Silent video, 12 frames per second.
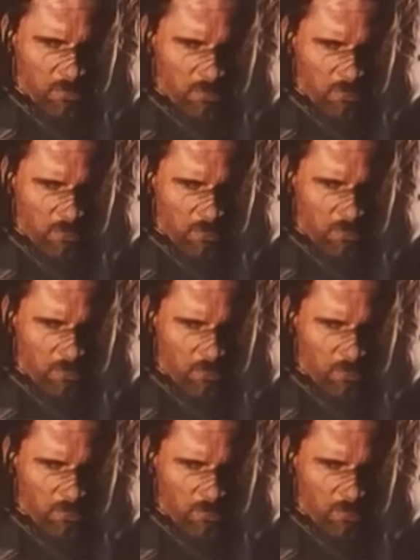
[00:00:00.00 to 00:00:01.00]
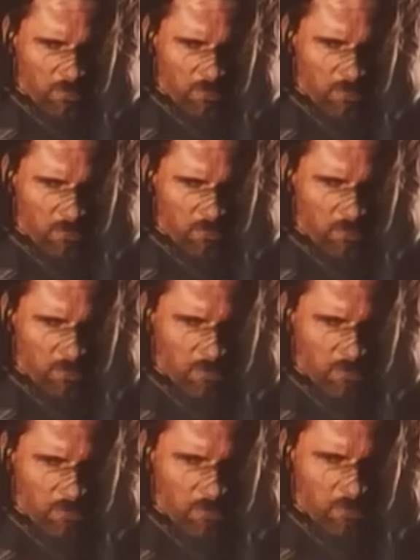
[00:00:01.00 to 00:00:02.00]

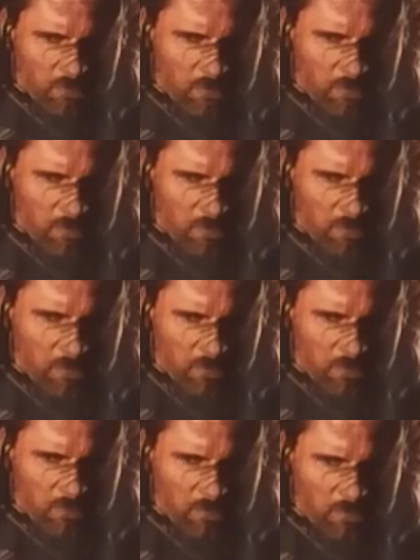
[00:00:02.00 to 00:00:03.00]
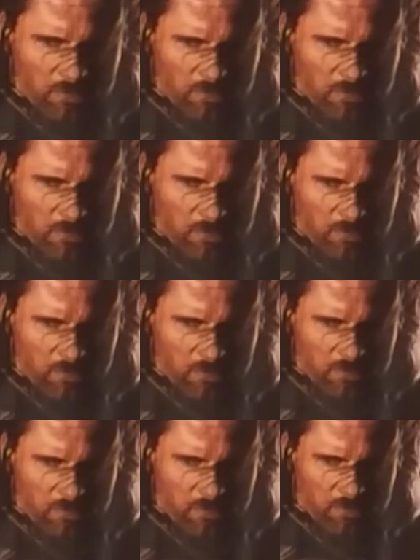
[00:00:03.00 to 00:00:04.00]

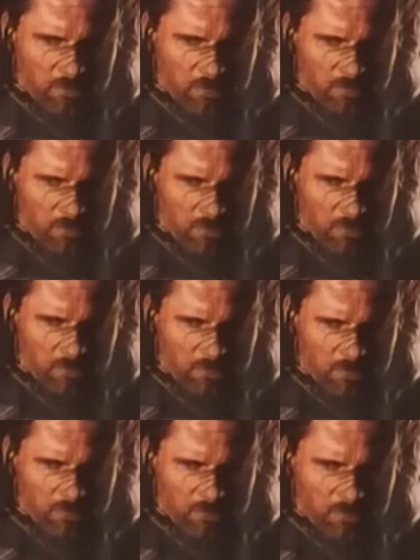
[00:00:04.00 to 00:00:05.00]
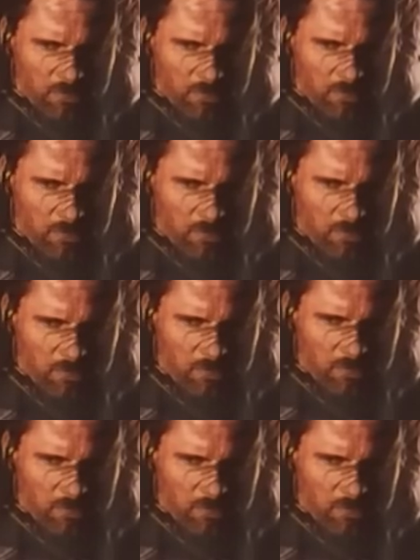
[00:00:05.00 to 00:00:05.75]
This person isn't speaking.